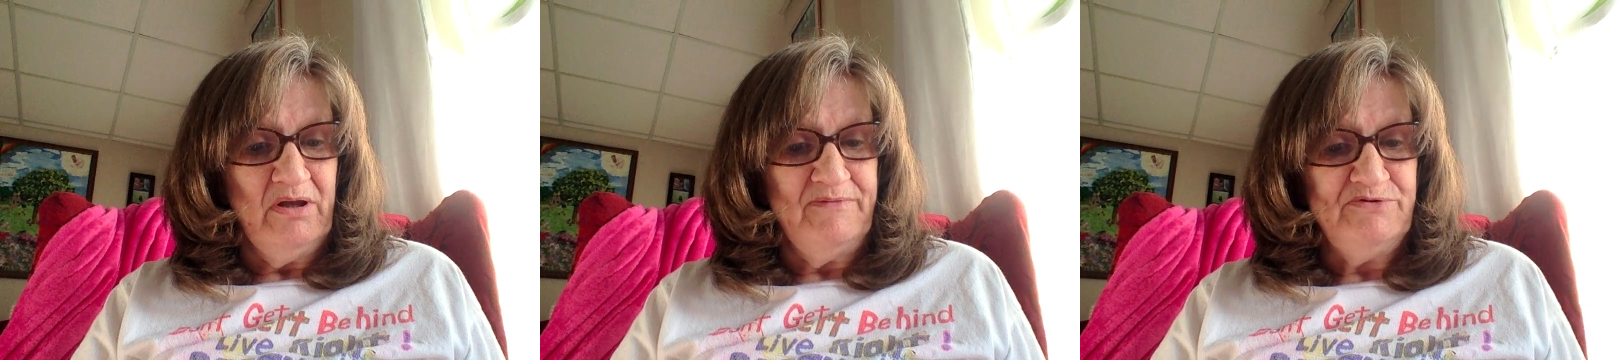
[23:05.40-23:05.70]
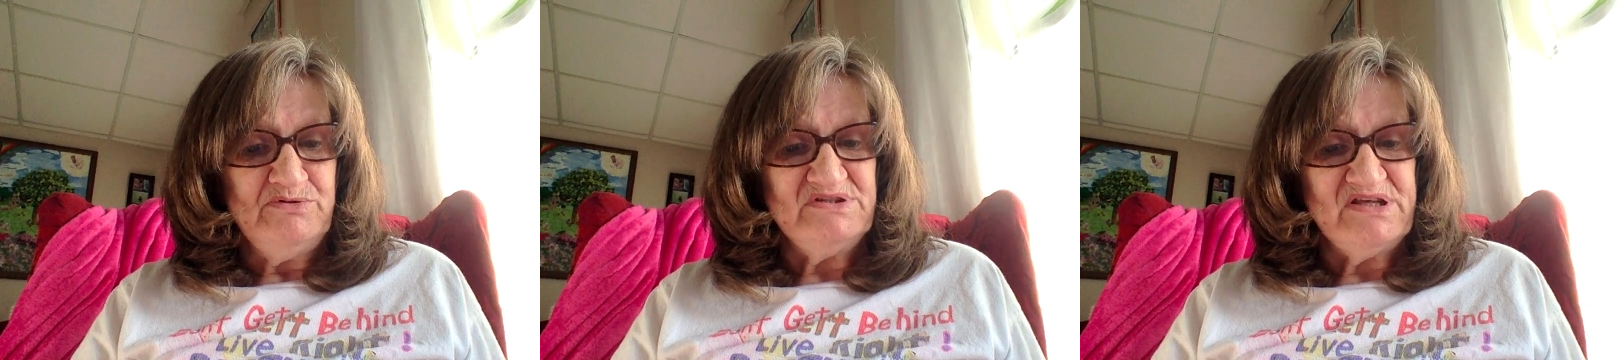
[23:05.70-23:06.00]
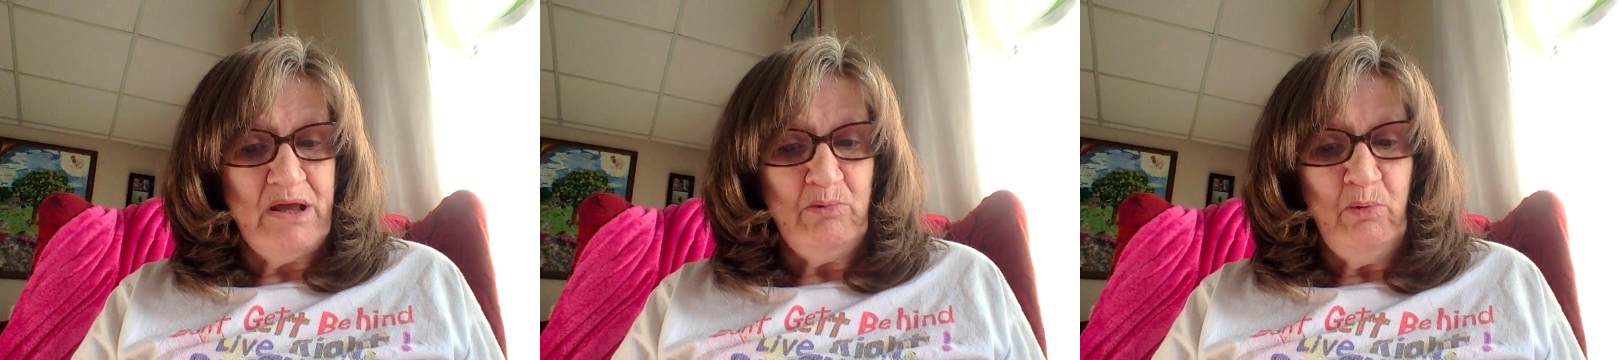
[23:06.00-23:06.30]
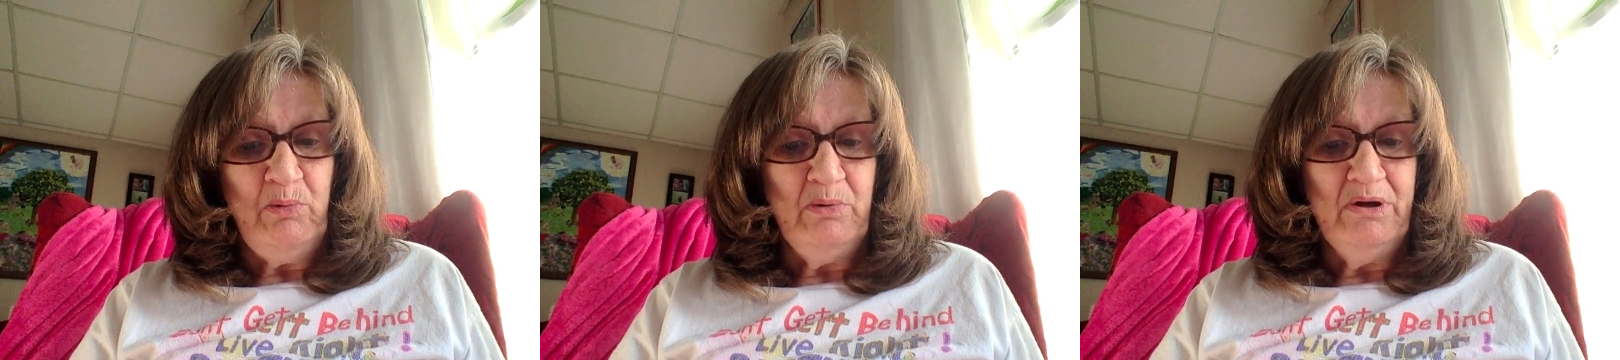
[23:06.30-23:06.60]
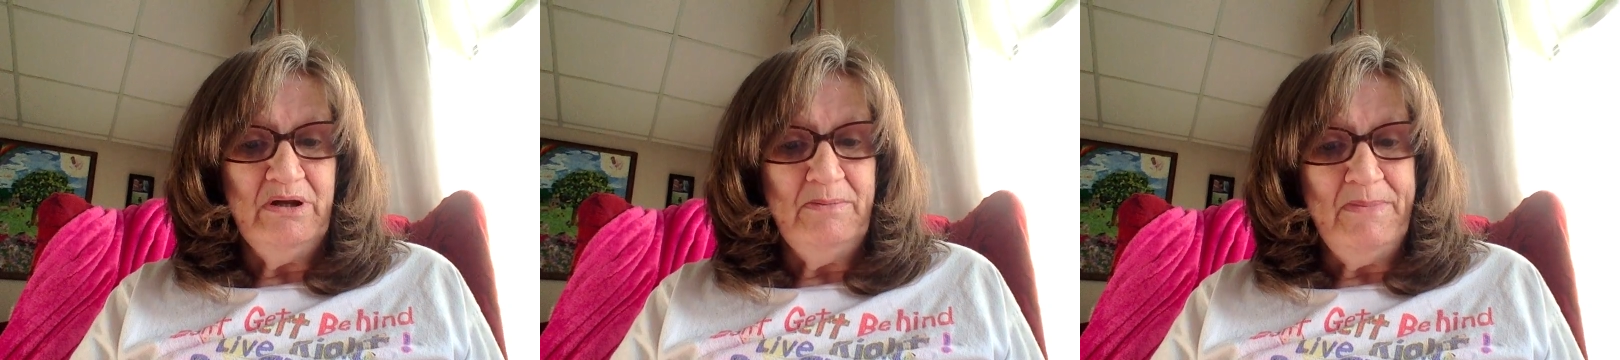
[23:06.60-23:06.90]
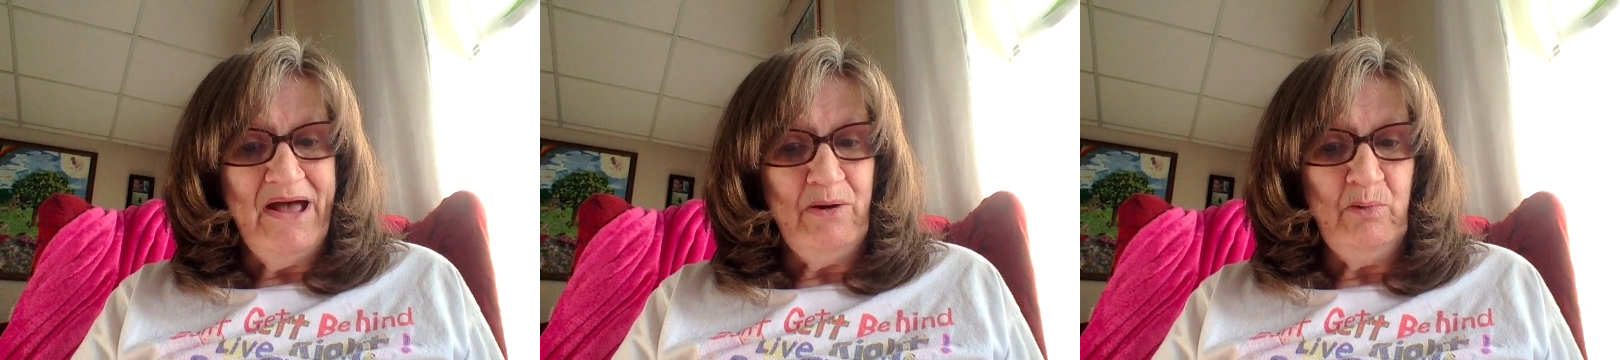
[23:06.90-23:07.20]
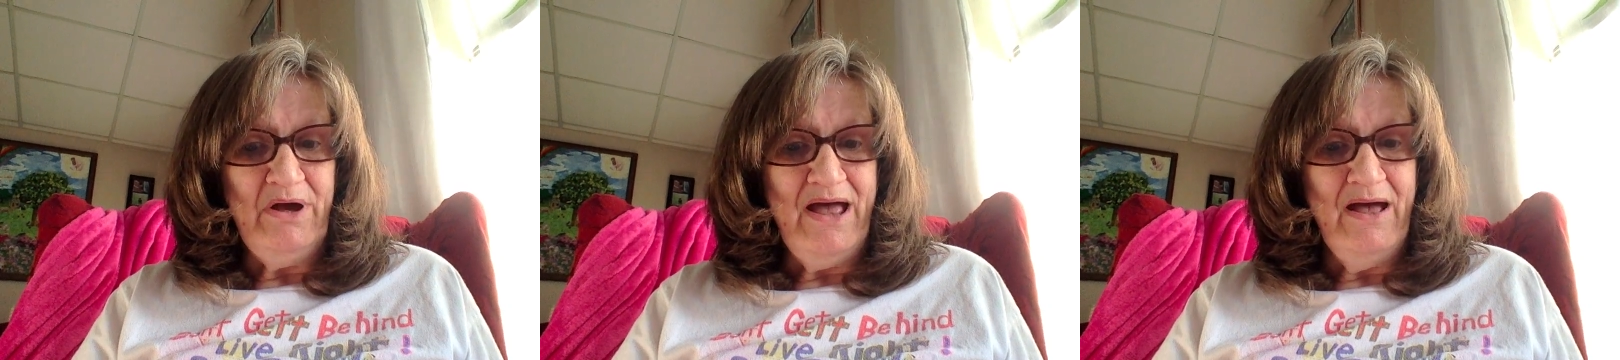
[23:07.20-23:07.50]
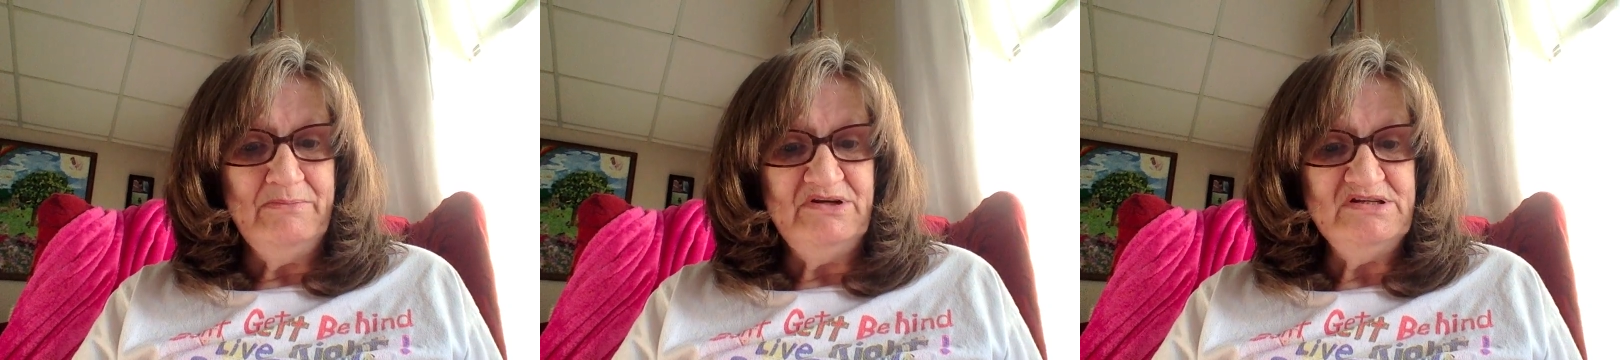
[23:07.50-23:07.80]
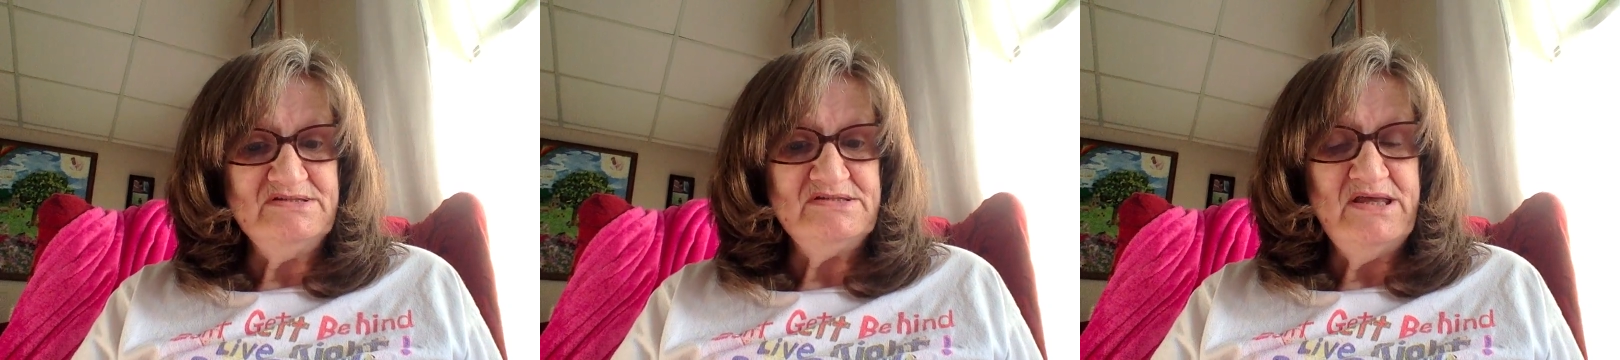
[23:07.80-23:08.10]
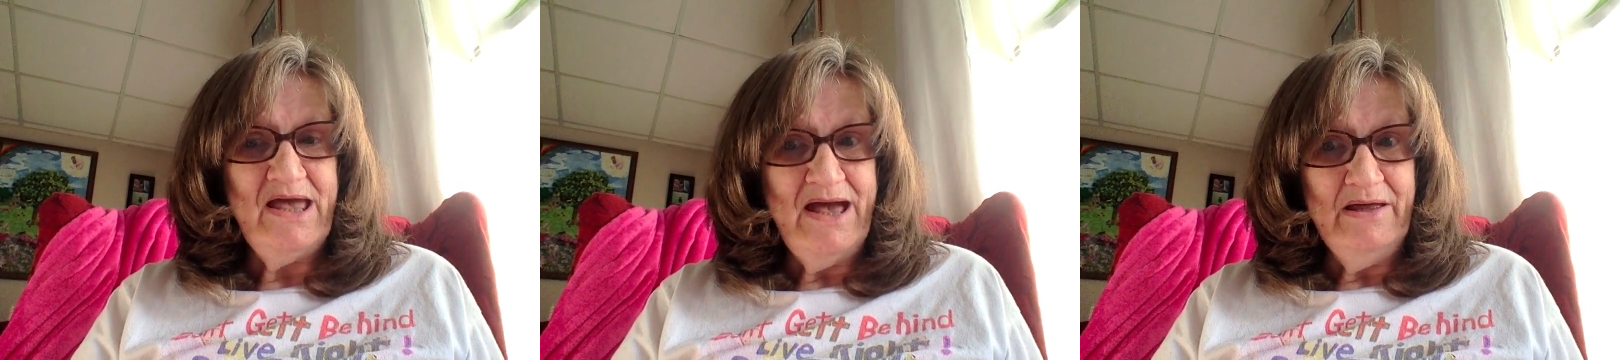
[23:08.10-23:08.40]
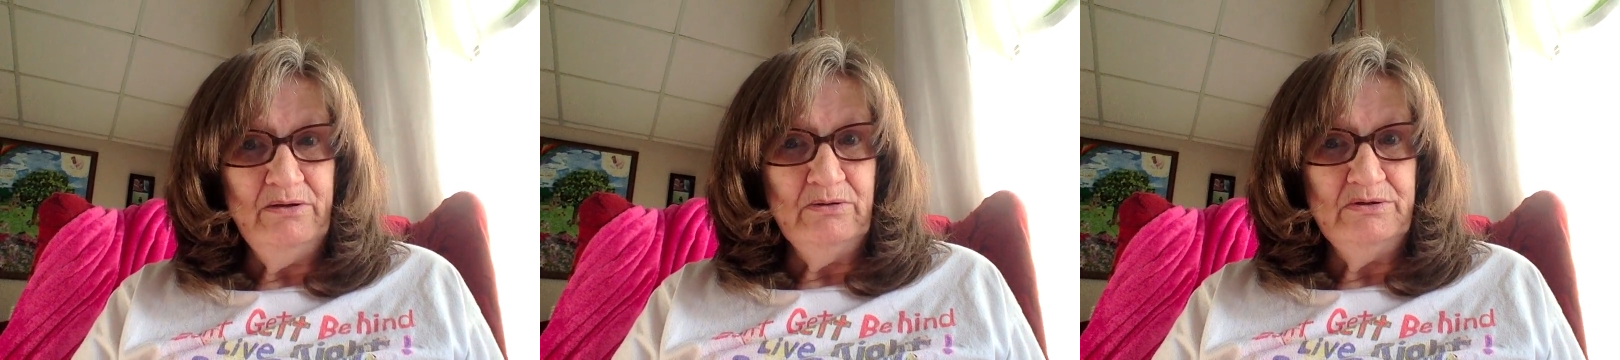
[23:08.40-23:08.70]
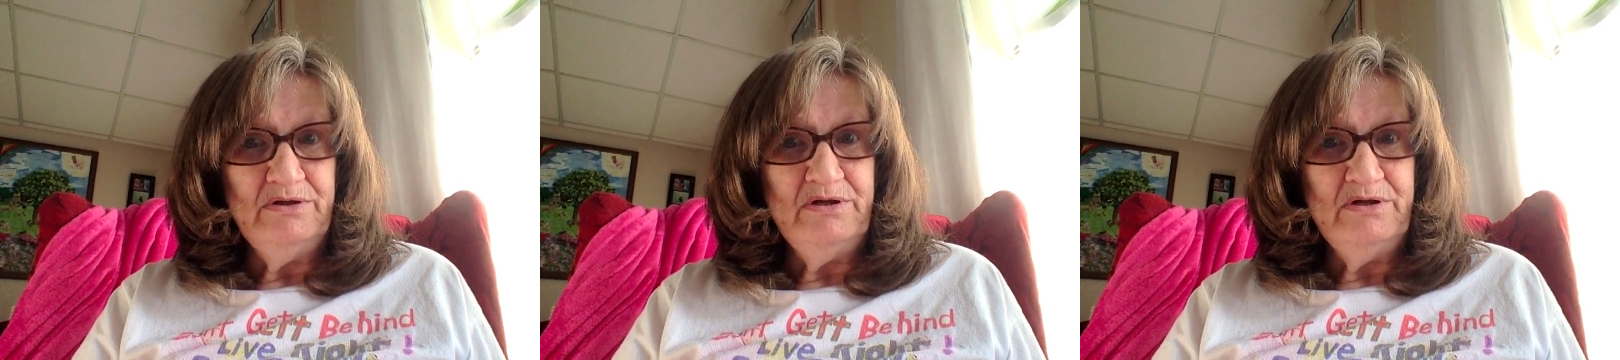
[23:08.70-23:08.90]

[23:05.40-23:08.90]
if you say, well, what about what happened in Seattle?